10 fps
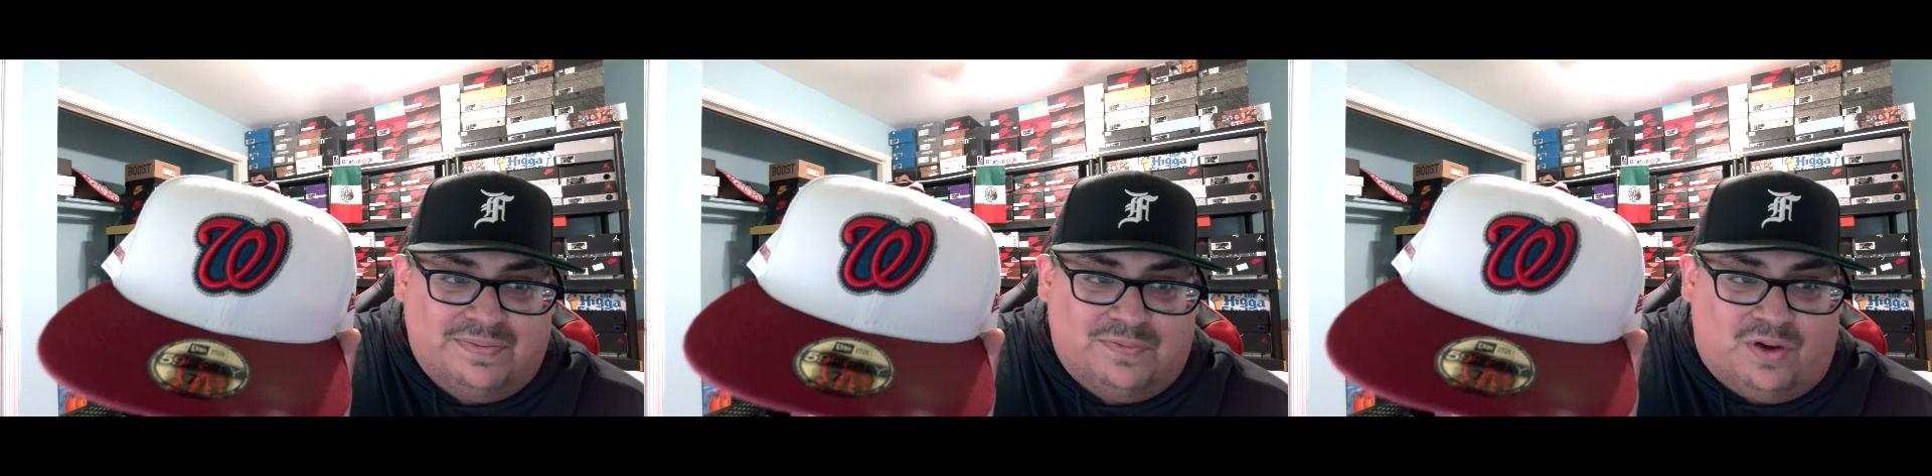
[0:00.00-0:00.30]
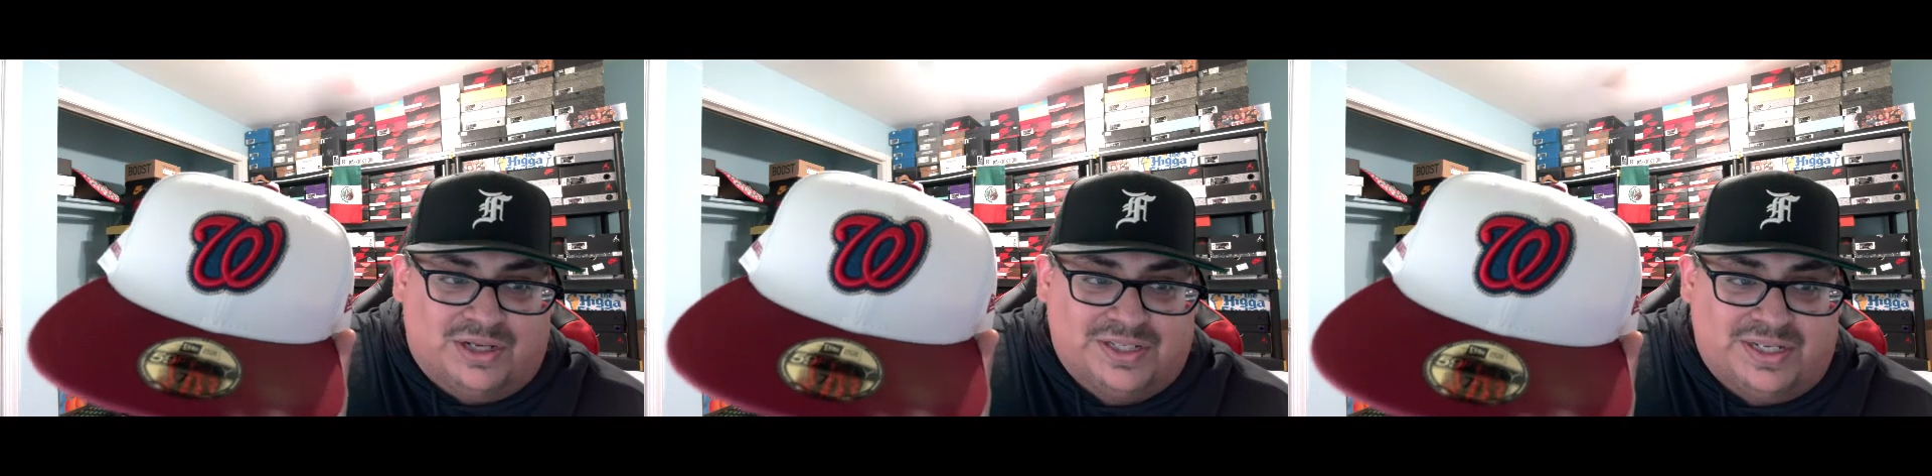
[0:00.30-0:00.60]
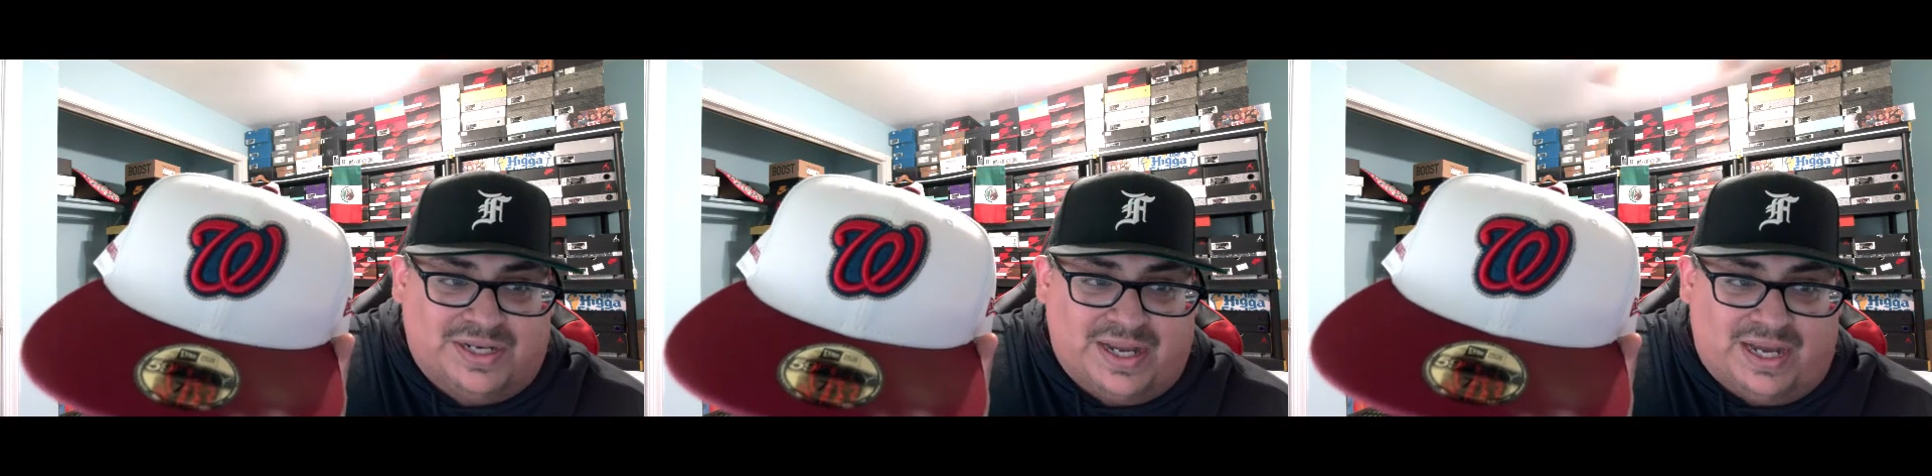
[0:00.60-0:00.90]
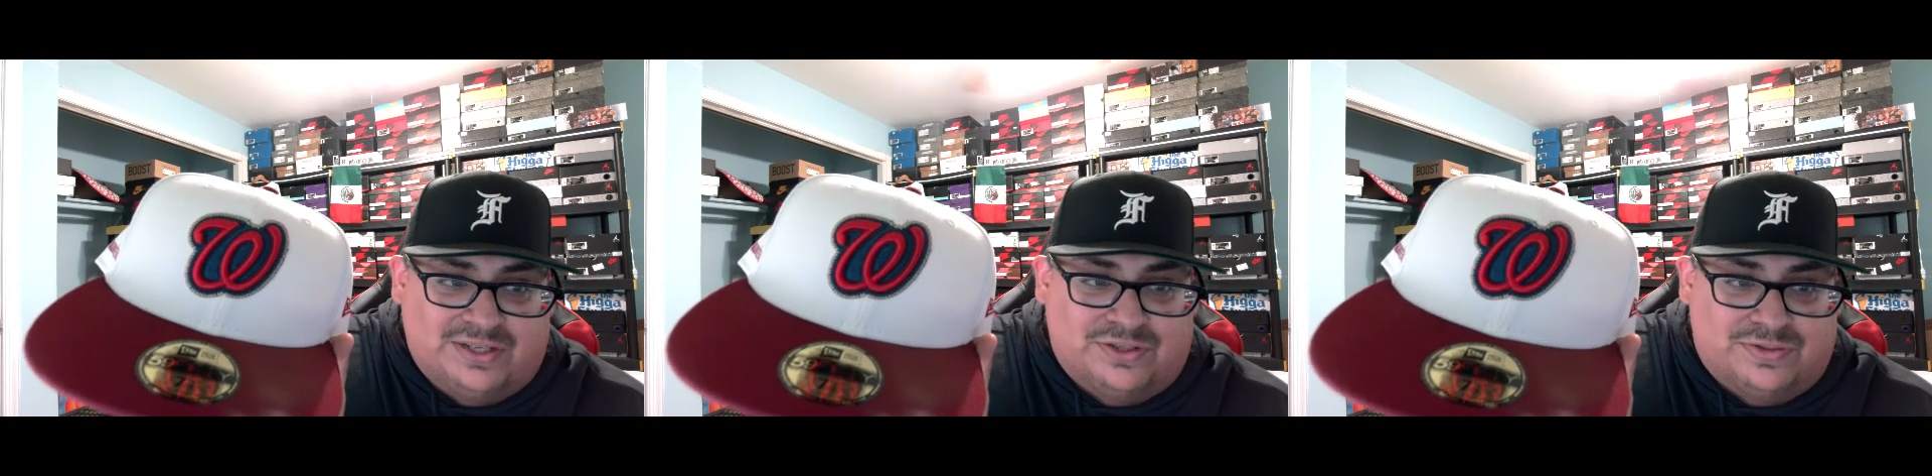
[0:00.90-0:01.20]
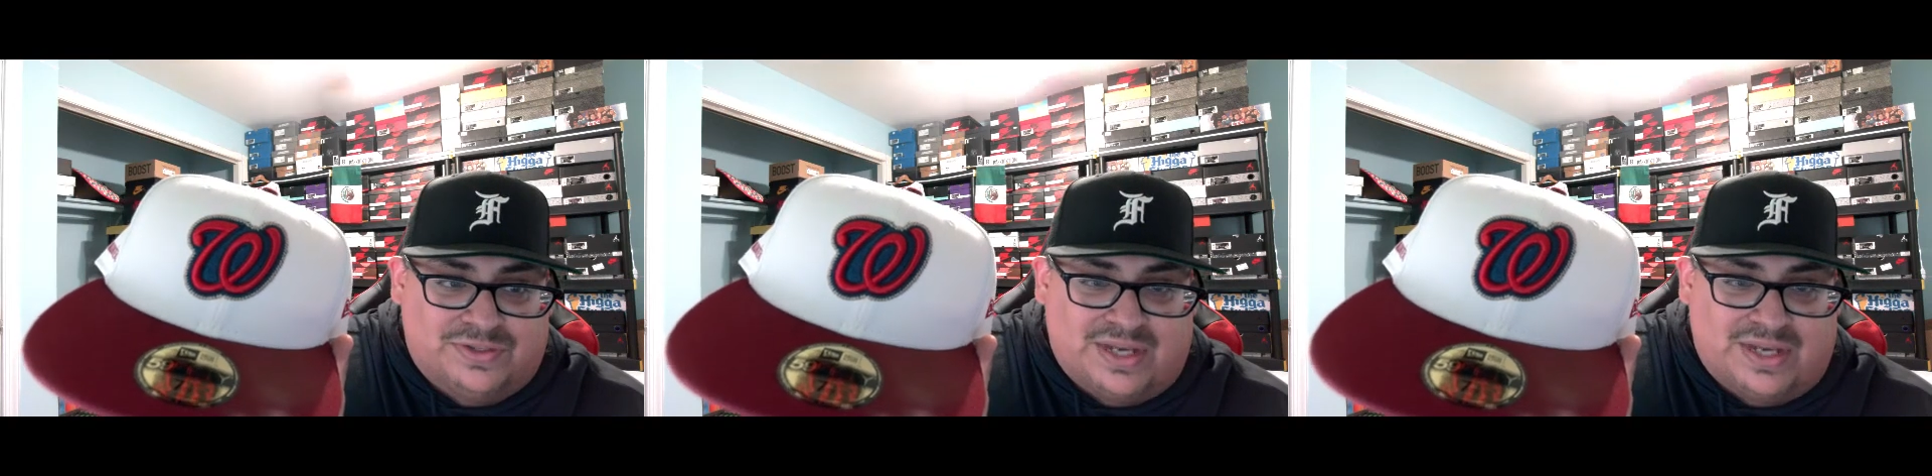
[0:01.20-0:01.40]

Washington Nationals